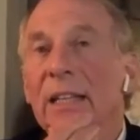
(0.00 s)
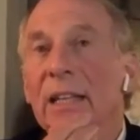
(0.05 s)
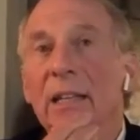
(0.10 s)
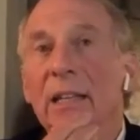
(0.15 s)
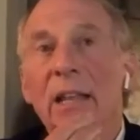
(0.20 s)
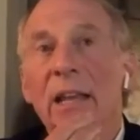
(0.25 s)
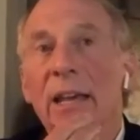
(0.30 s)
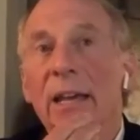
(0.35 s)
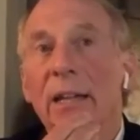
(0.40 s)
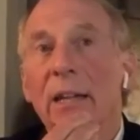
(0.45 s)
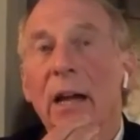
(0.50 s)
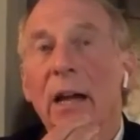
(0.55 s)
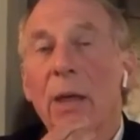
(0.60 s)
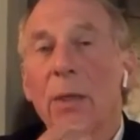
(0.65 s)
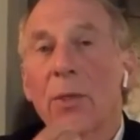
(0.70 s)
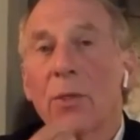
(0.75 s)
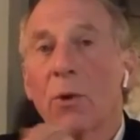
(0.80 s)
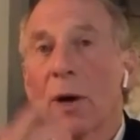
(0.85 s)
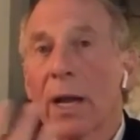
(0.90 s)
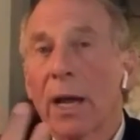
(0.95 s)
And then I
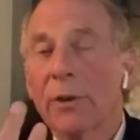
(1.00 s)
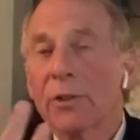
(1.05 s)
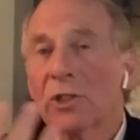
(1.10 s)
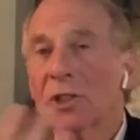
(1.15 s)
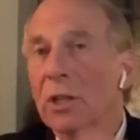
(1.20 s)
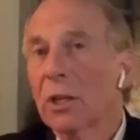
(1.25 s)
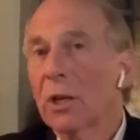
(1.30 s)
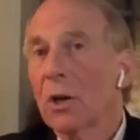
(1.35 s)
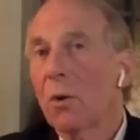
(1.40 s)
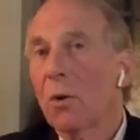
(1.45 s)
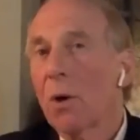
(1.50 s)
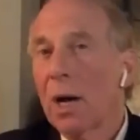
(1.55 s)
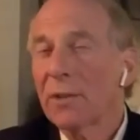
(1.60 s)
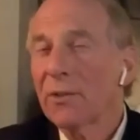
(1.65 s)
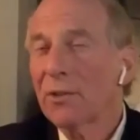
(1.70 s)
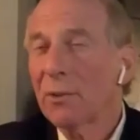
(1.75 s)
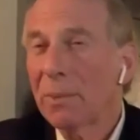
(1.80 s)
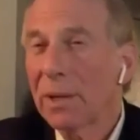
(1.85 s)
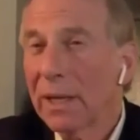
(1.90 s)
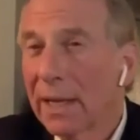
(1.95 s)
thought I was going to go on
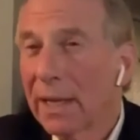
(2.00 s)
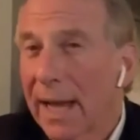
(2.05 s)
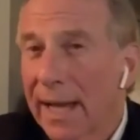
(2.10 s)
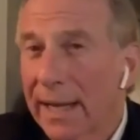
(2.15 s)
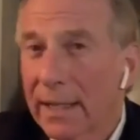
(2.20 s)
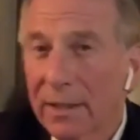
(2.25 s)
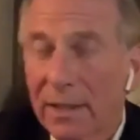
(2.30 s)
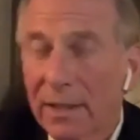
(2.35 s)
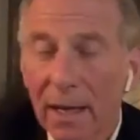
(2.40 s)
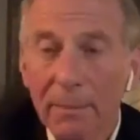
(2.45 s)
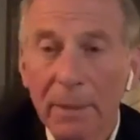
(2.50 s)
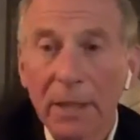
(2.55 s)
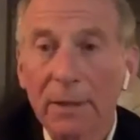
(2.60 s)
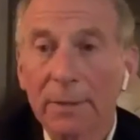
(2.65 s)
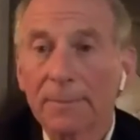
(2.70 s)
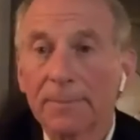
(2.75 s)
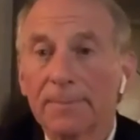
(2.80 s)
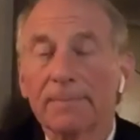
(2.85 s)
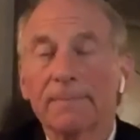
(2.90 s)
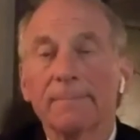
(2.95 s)
to be an academic
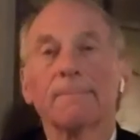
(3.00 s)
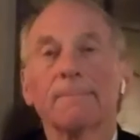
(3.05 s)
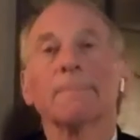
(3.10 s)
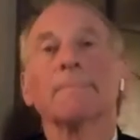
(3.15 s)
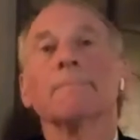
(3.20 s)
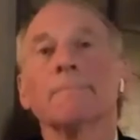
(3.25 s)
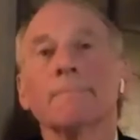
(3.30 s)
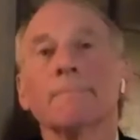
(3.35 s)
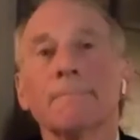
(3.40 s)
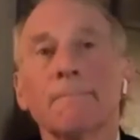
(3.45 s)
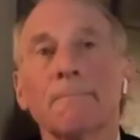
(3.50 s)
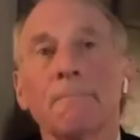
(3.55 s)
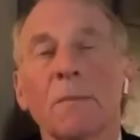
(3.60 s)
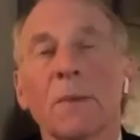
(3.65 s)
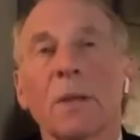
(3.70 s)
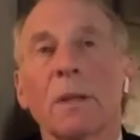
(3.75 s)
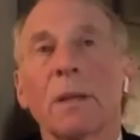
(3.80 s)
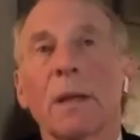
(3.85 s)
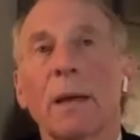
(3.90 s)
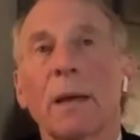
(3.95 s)

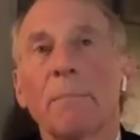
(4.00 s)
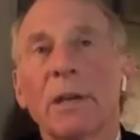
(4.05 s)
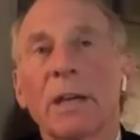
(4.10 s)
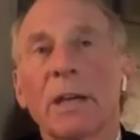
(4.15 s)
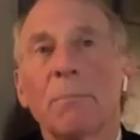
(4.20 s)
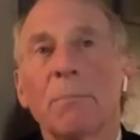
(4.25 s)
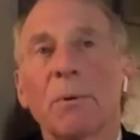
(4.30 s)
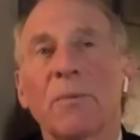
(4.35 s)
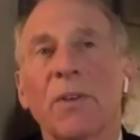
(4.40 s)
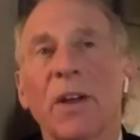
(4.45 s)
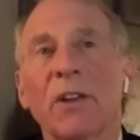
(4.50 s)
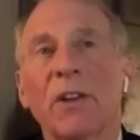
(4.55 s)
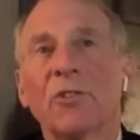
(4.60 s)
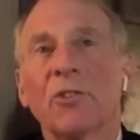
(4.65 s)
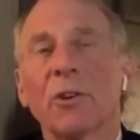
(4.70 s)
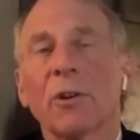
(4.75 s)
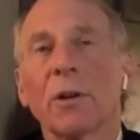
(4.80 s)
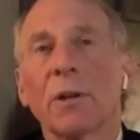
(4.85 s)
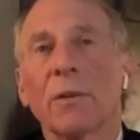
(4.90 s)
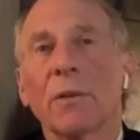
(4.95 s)
and be a
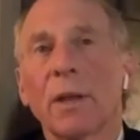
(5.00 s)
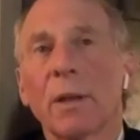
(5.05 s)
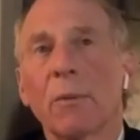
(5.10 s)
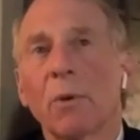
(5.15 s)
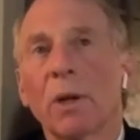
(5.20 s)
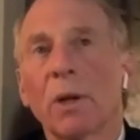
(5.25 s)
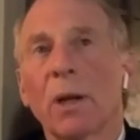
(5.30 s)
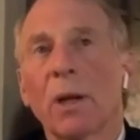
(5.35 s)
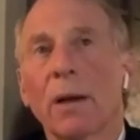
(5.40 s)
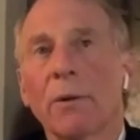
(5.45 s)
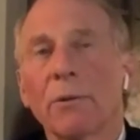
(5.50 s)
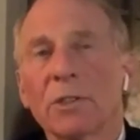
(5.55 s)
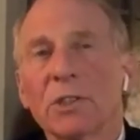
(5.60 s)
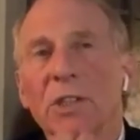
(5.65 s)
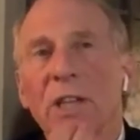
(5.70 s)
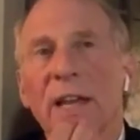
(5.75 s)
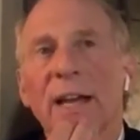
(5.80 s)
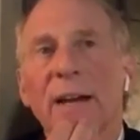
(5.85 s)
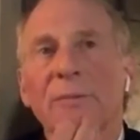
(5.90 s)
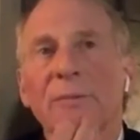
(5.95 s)
professor. And then
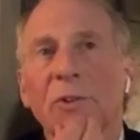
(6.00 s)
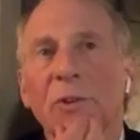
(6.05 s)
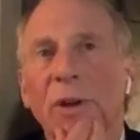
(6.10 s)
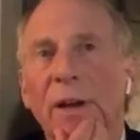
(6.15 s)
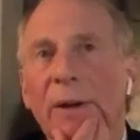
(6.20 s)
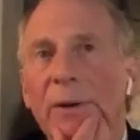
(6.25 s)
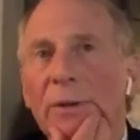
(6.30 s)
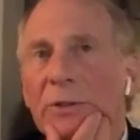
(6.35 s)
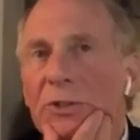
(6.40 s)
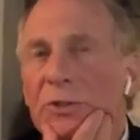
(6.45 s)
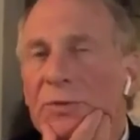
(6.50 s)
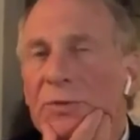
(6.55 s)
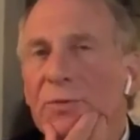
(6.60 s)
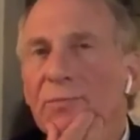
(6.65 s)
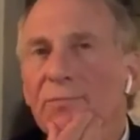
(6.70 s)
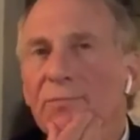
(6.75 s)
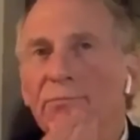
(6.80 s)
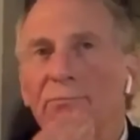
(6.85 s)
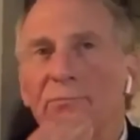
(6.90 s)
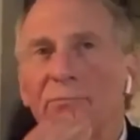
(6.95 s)
after I was
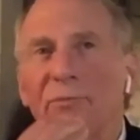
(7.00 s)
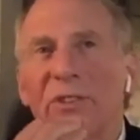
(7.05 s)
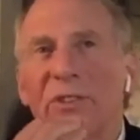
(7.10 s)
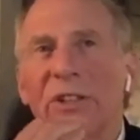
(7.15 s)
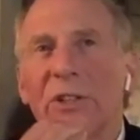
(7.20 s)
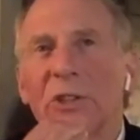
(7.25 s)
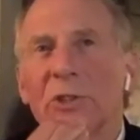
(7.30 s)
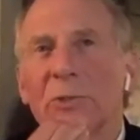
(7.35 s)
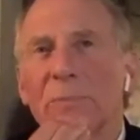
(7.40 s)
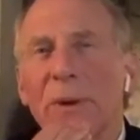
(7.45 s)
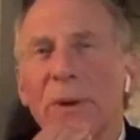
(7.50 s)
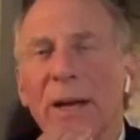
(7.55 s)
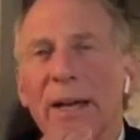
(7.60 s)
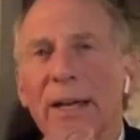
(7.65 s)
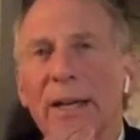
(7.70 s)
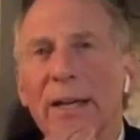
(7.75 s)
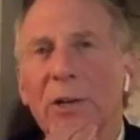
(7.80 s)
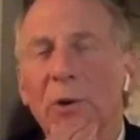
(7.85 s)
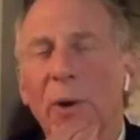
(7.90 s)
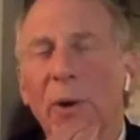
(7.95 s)
finished
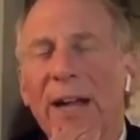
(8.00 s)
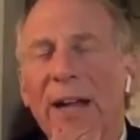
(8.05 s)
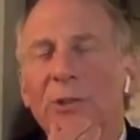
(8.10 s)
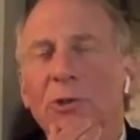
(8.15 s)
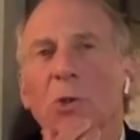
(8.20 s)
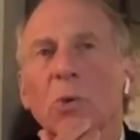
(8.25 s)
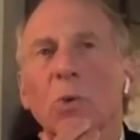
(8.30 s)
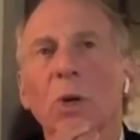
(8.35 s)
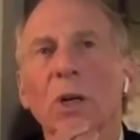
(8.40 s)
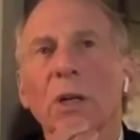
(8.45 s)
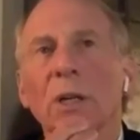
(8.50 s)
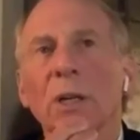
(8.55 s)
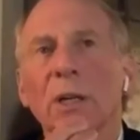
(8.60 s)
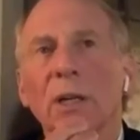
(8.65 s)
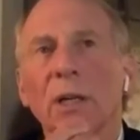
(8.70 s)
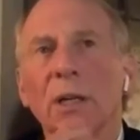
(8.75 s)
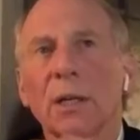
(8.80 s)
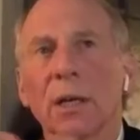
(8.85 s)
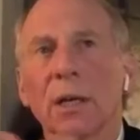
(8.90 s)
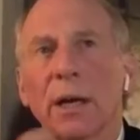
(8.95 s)
my graduate work,
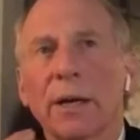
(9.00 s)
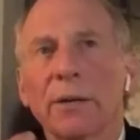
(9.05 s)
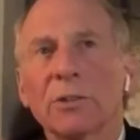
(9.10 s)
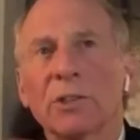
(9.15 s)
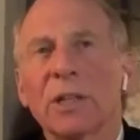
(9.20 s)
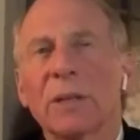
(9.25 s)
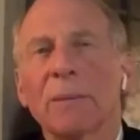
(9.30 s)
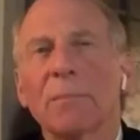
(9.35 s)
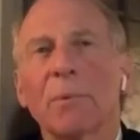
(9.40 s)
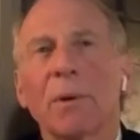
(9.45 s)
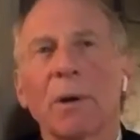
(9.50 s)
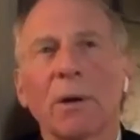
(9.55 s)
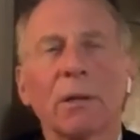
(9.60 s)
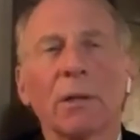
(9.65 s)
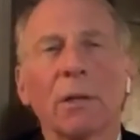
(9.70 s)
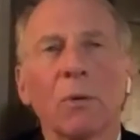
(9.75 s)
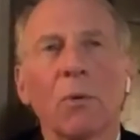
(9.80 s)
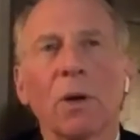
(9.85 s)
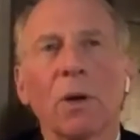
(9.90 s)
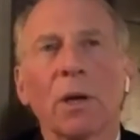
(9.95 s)
I was
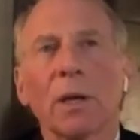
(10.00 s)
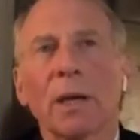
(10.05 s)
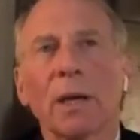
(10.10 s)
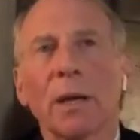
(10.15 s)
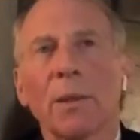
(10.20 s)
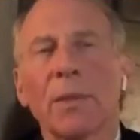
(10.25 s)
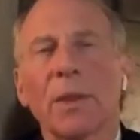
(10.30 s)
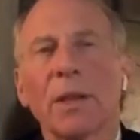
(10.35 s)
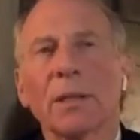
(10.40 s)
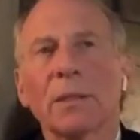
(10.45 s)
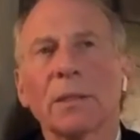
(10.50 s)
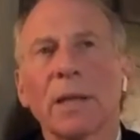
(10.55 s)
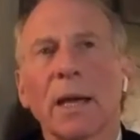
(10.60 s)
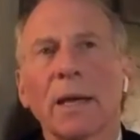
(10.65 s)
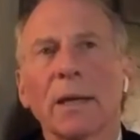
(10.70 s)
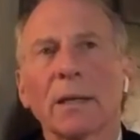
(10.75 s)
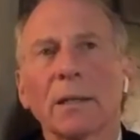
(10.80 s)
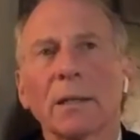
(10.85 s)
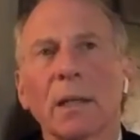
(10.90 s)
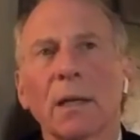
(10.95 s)
temporarily working at a think
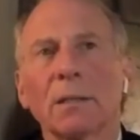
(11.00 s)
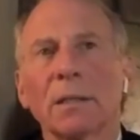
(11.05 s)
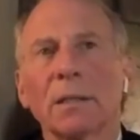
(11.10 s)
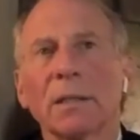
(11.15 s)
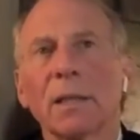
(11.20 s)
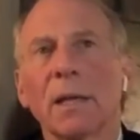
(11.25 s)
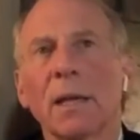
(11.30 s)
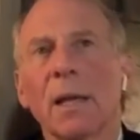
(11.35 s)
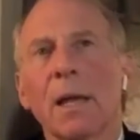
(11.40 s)
tank in London.